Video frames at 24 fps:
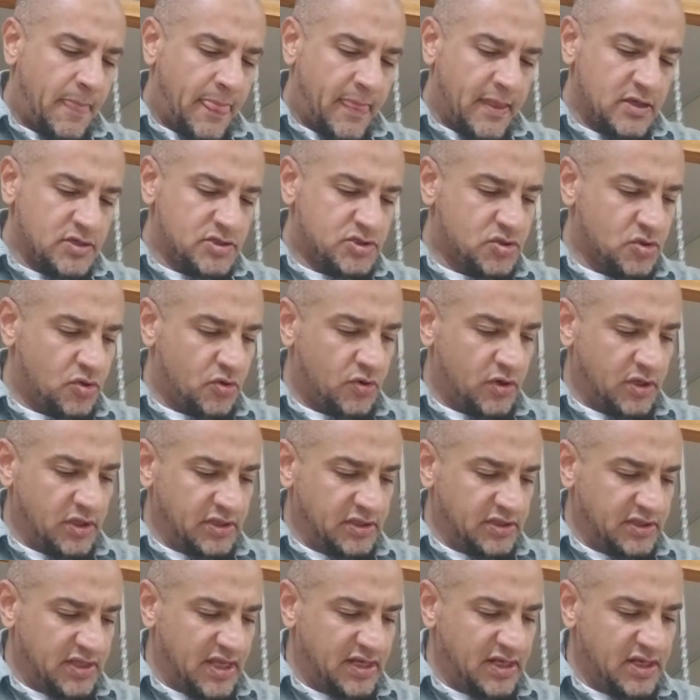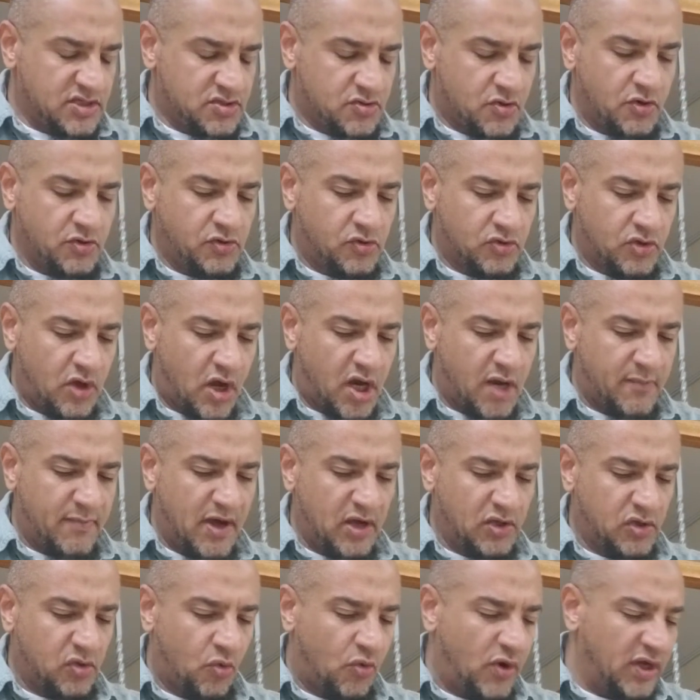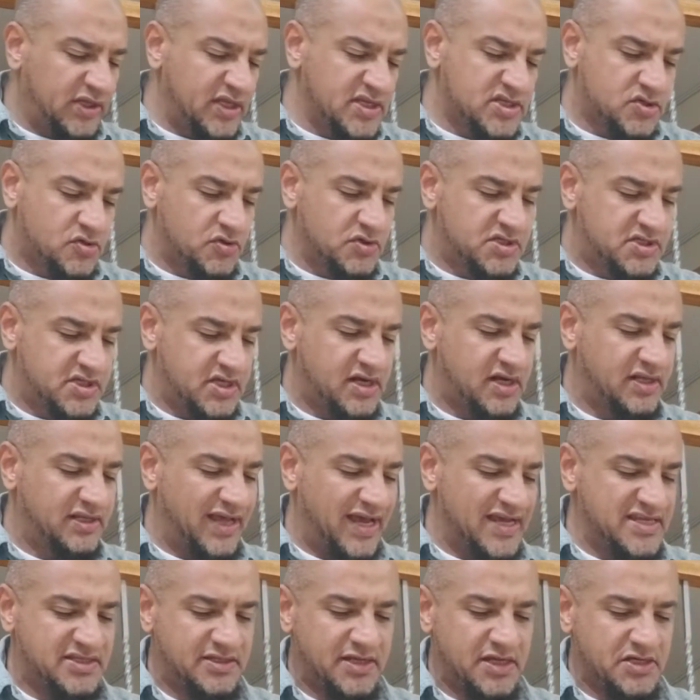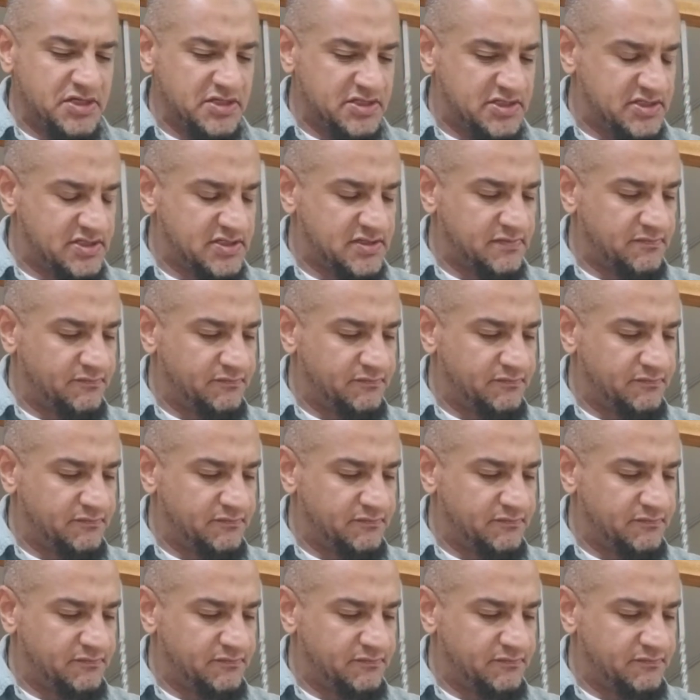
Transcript: So then he's going to talk about what is considered as najis.